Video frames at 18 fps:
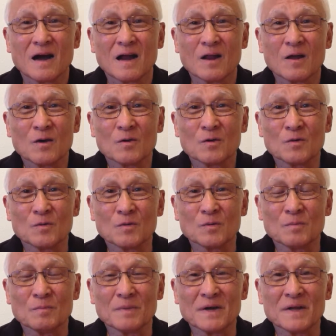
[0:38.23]
Hello,
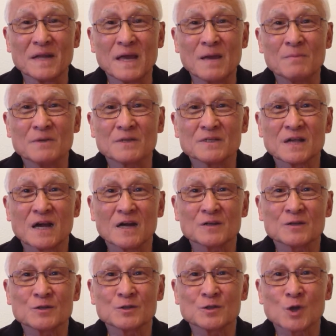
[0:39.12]
my name is
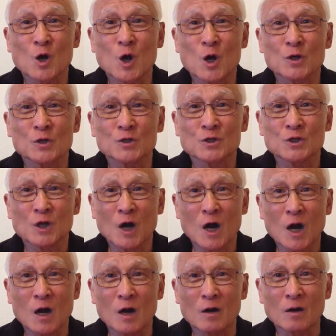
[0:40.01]
Dr. John
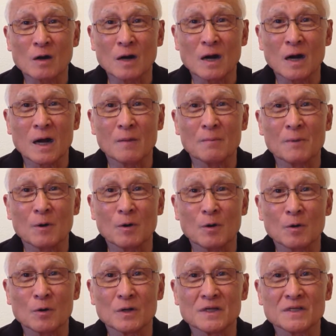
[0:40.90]
Char. I'm a
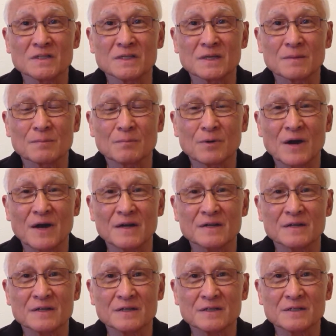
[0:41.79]
holistic
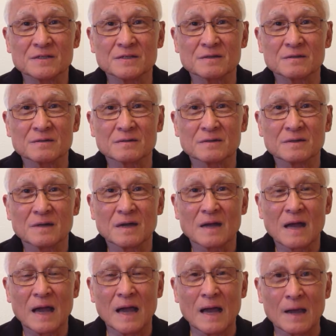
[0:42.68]
practitioner,
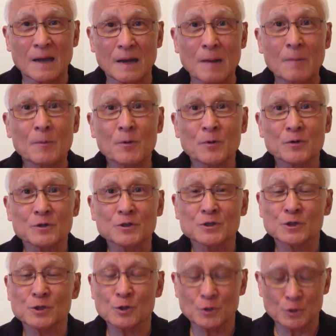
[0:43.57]
and I'm going to
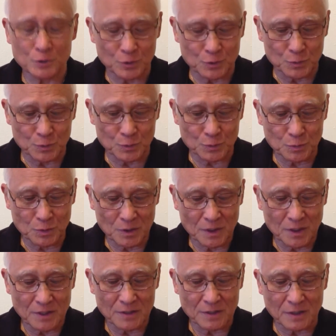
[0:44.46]
show you
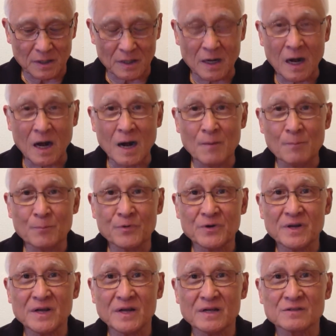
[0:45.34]
the
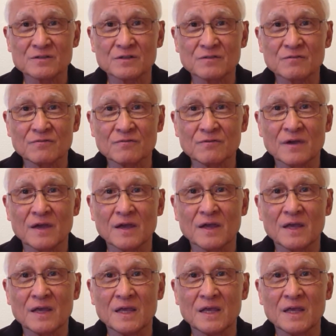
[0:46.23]
comprehensive
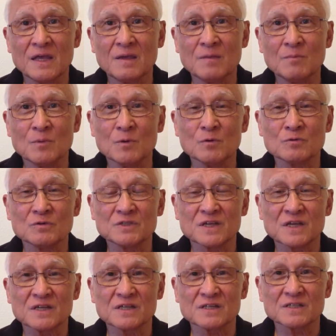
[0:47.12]

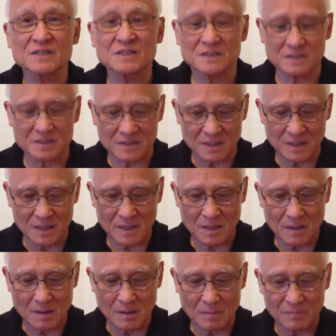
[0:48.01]
emogenesis
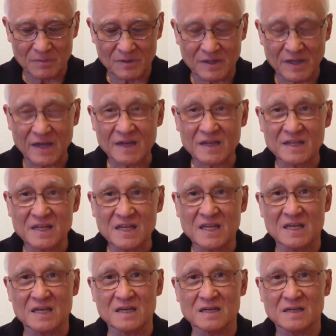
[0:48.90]

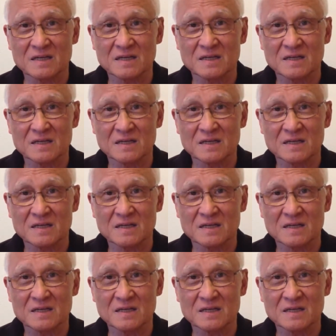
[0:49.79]
technique,